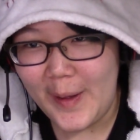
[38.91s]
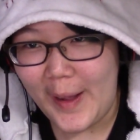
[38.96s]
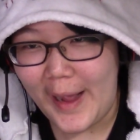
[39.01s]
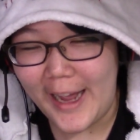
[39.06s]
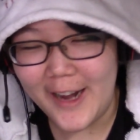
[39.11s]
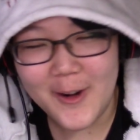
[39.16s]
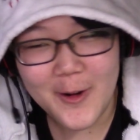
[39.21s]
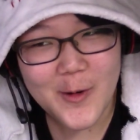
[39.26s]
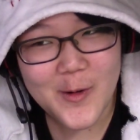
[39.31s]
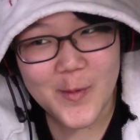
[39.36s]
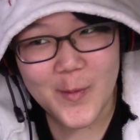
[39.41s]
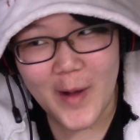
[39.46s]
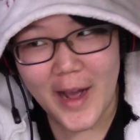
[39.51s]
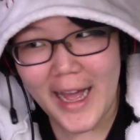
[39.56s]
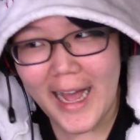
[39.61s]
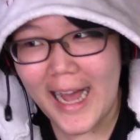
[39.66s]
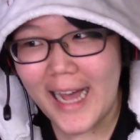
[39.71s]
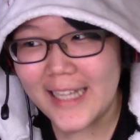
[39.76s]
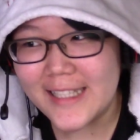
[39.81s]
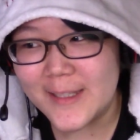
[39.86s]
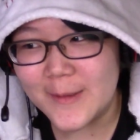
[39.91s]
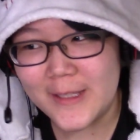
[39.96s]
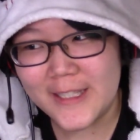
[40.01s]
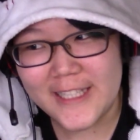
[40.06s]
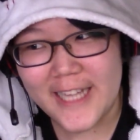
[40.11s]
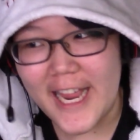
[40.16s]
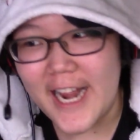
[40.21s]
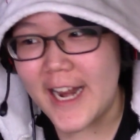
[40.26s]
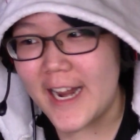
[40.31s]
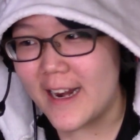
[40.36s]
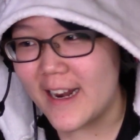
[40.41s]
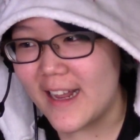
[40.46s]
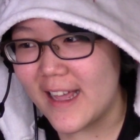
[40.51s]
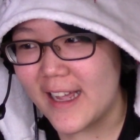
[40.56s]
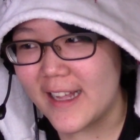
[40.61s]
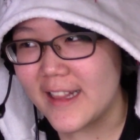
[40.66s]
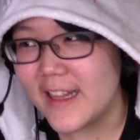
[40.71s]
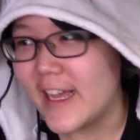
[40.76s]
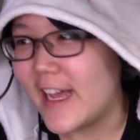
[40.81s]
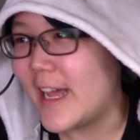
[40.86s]
I don't know why I said it
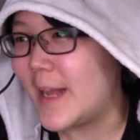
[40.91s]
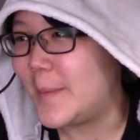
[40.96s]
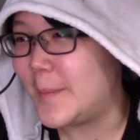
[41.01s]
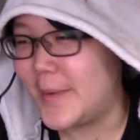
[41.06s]
like that,